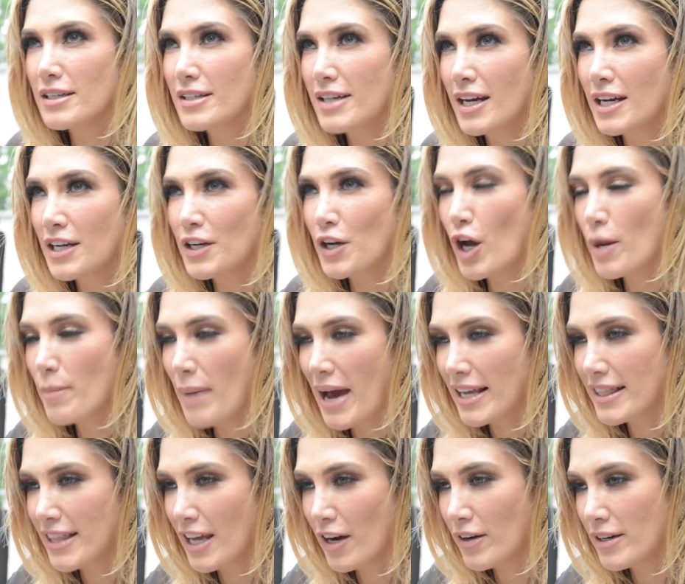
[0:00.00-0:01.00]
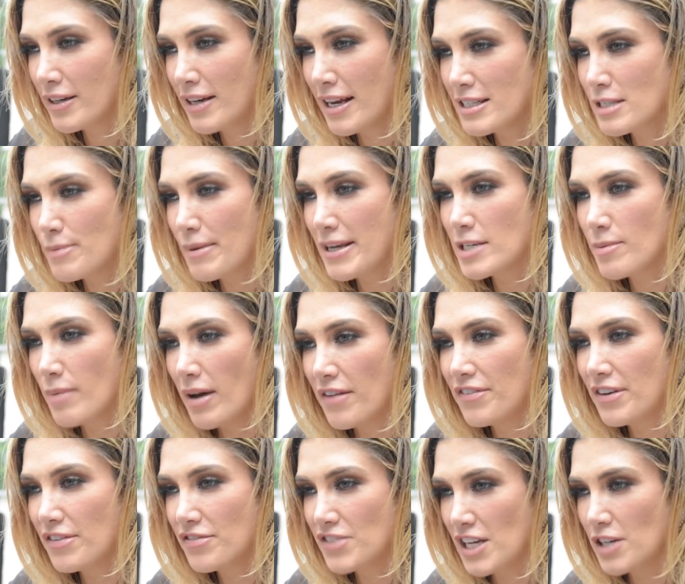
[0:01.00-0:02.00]
kind of go back there and speak to my
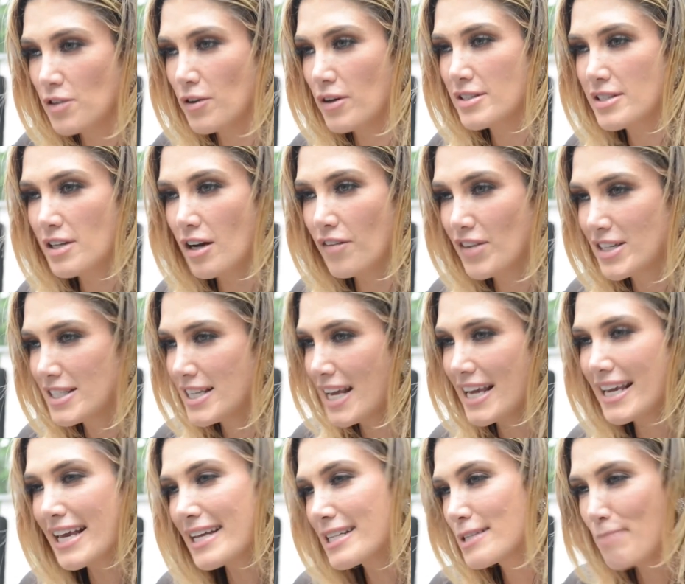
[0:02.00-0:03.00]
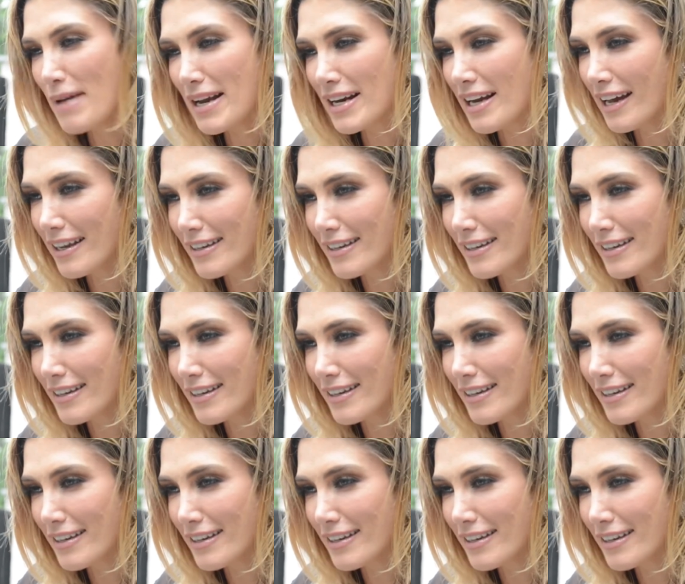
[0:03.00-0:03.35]
15-year-old self, I'd say it gets better.